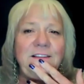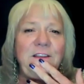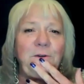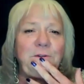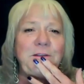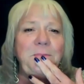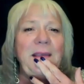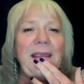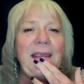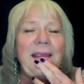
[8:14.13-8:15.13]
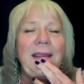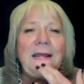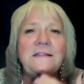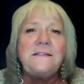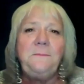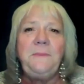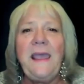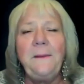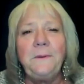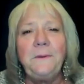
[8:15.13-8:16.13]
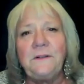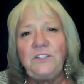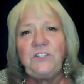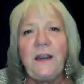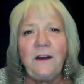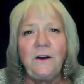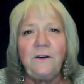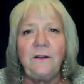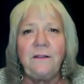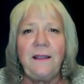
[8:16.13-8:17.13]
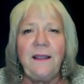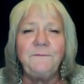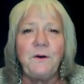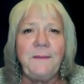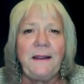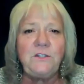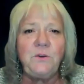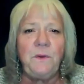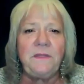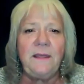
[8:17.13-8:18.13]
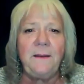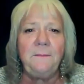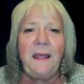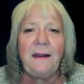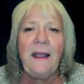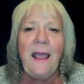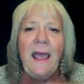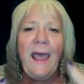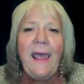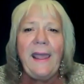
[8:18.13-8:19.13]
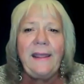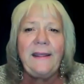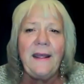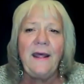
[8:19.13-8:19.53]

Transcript: So to me, to be able to share the information with them that, hey,